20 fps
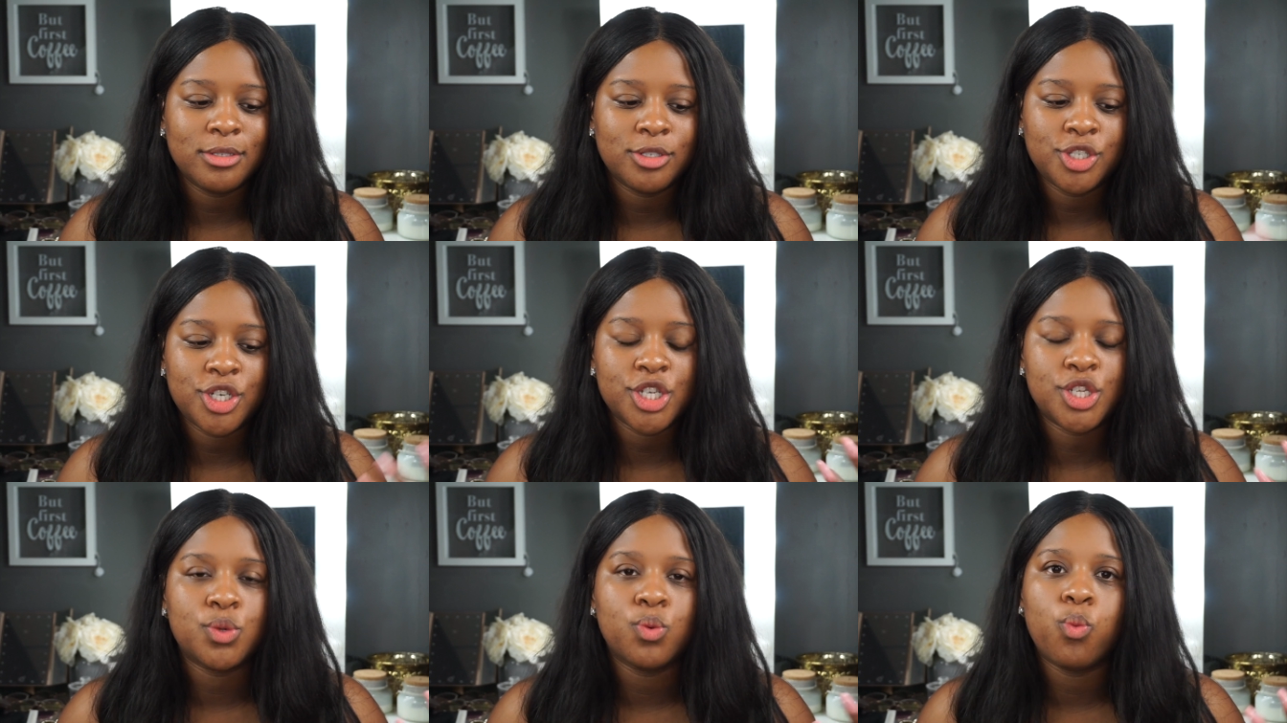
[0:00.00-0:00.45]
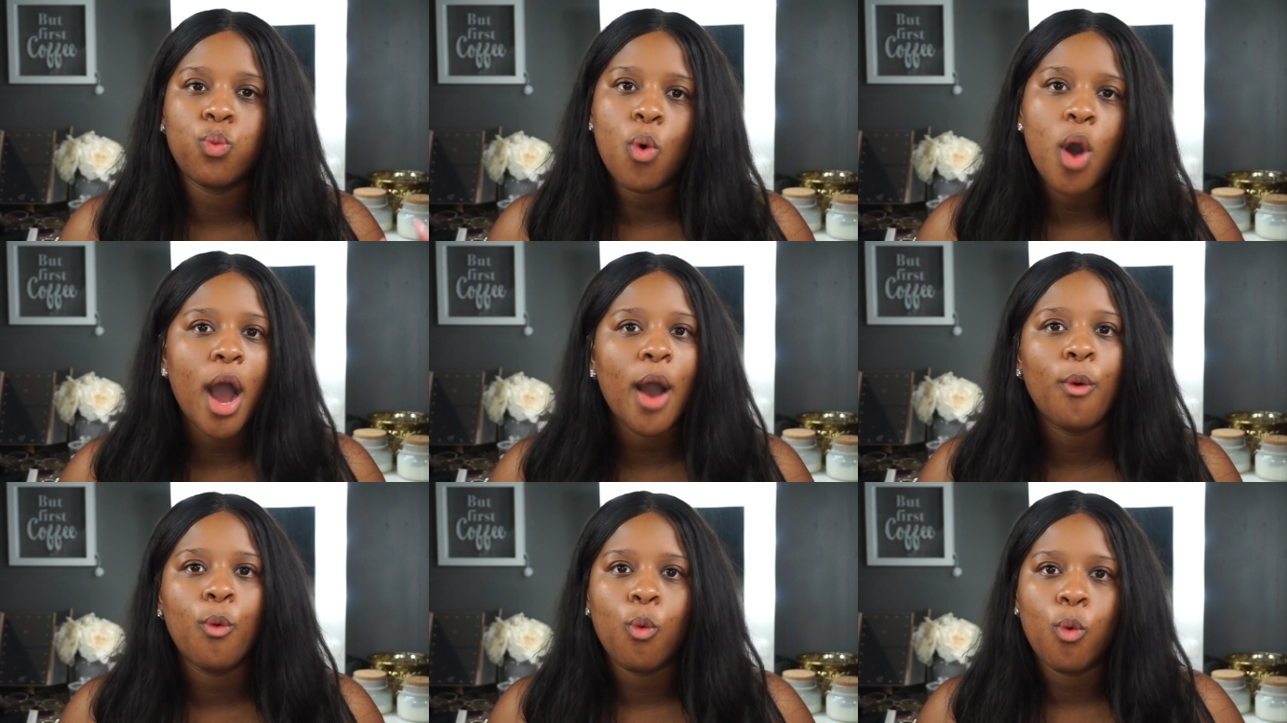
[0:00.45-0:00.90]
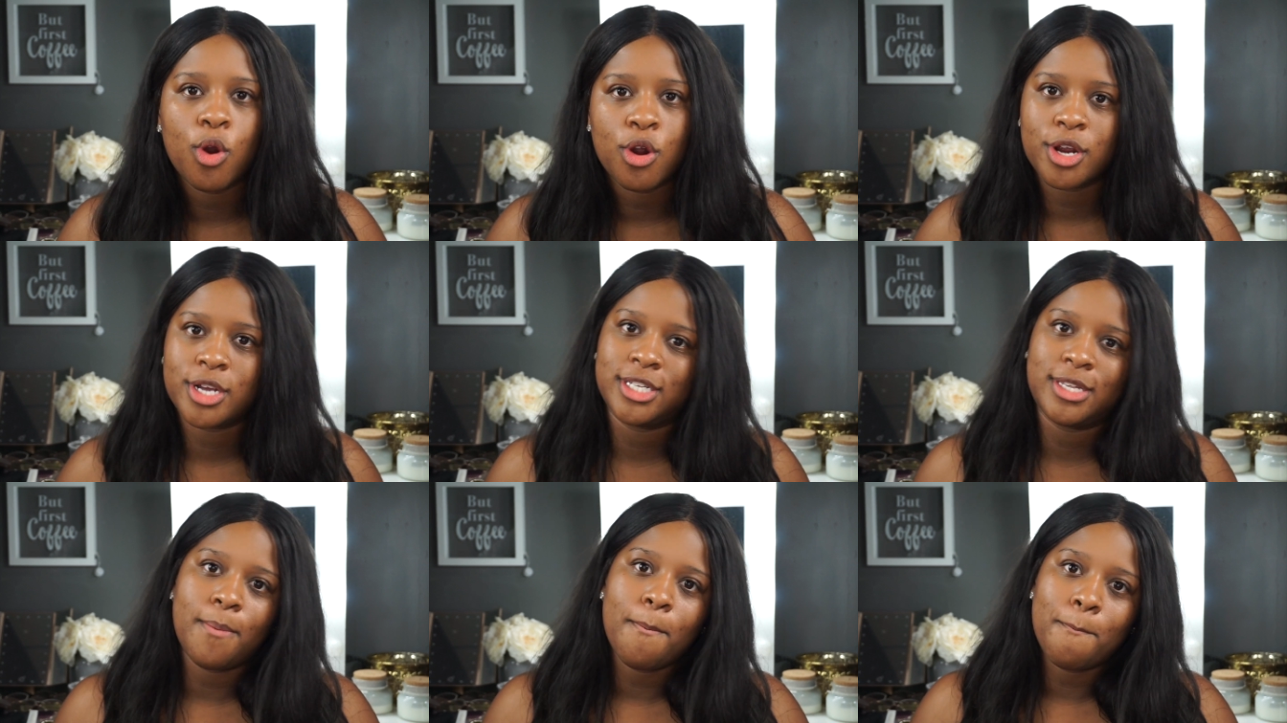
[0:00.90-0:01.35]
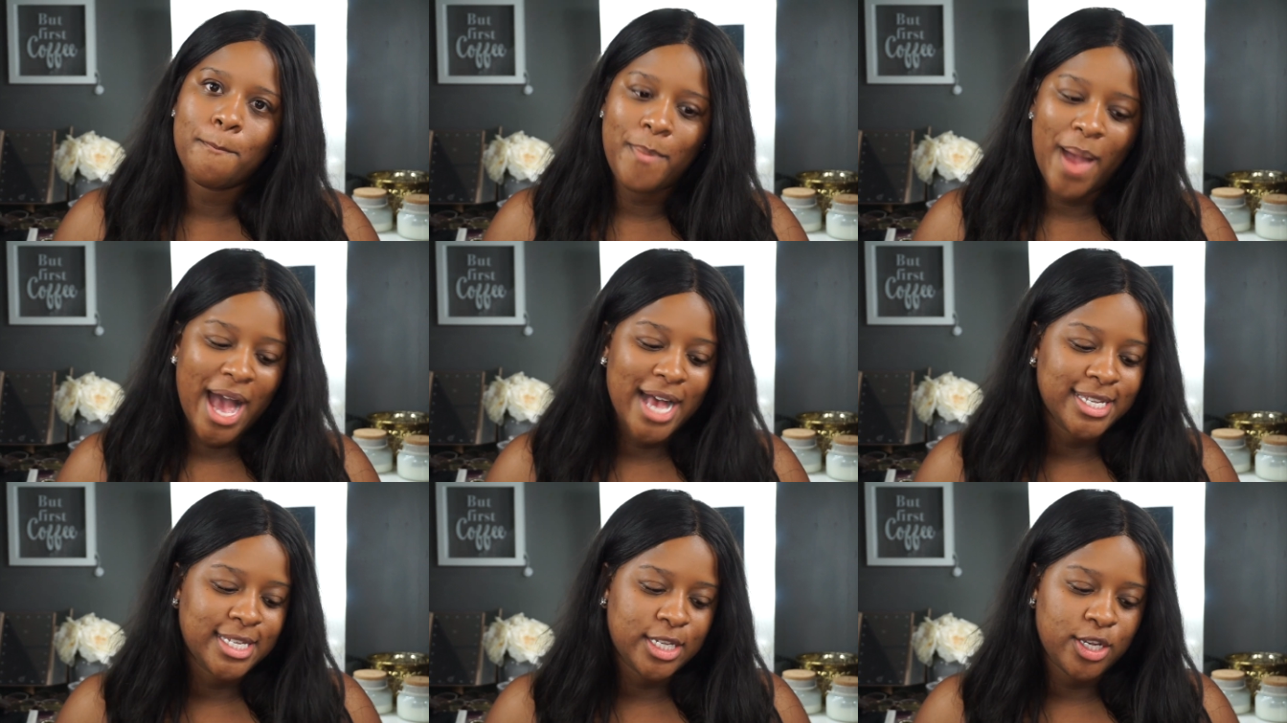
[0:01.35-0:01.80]
just what works
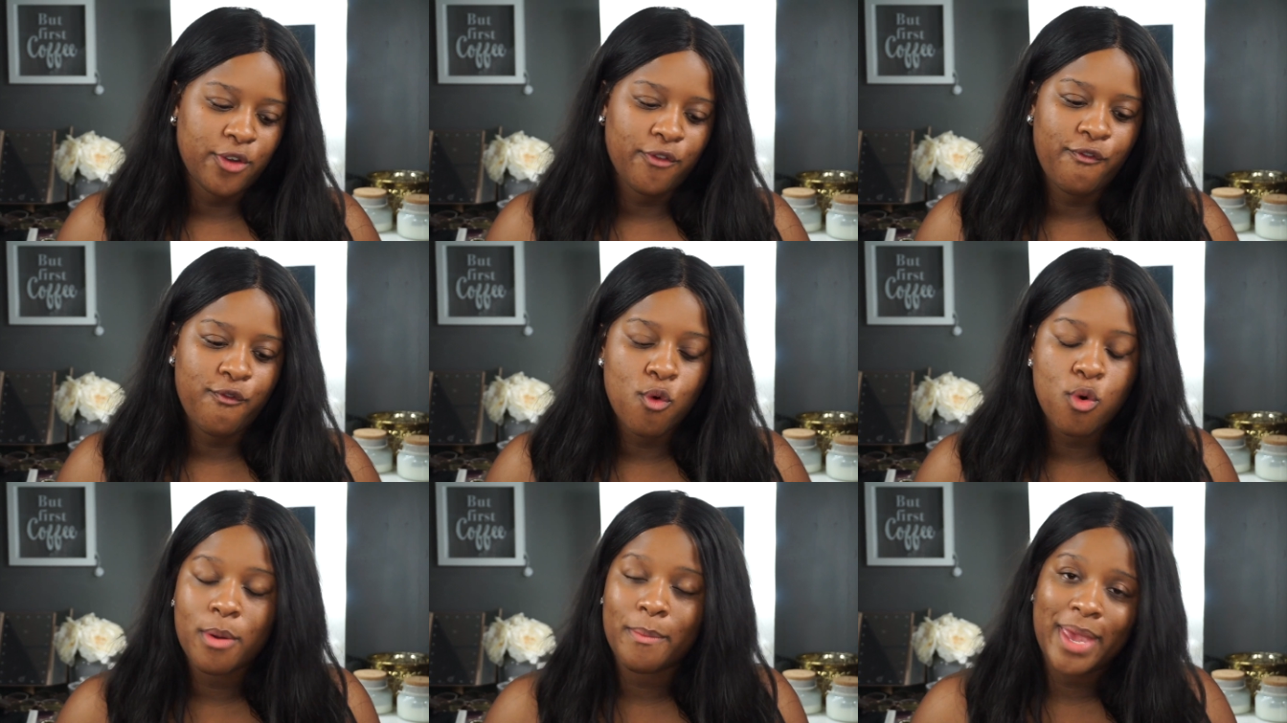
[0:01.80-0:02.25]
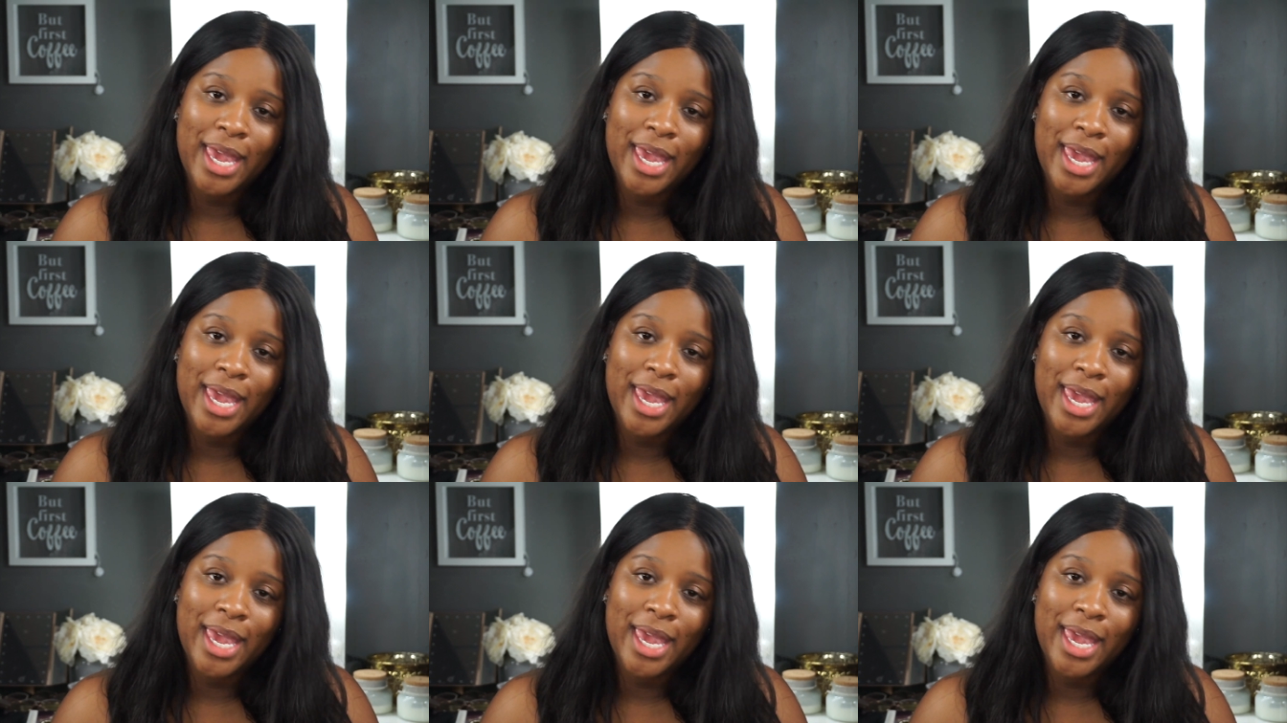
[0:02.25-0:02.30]
best for